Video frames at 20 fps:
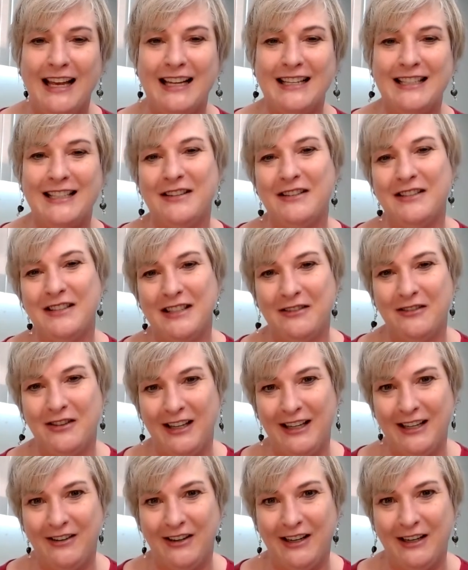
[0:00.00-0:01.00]
And so it's a
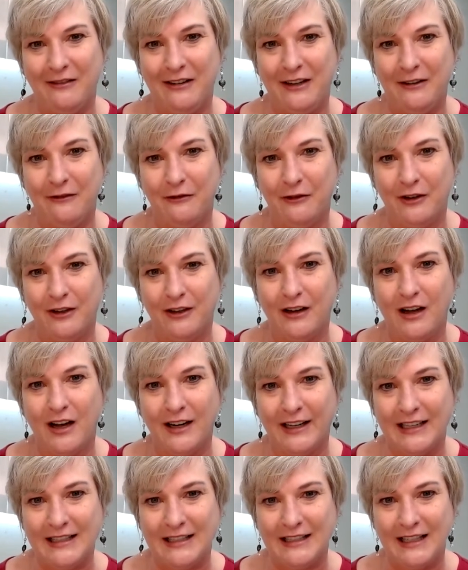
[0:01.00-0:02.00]
really great way for
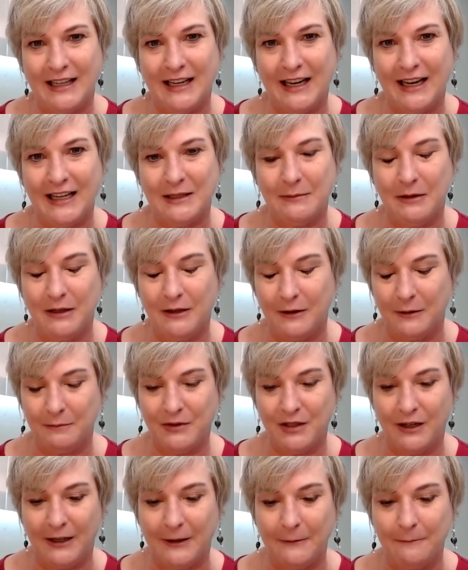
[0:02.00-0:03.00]
audience engagement. I'm
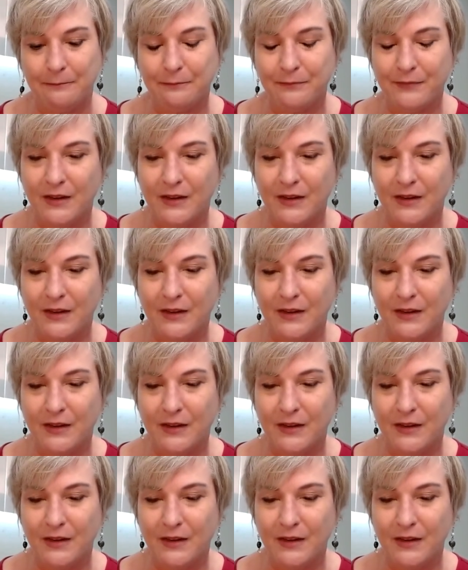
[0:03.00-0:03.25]
sorry.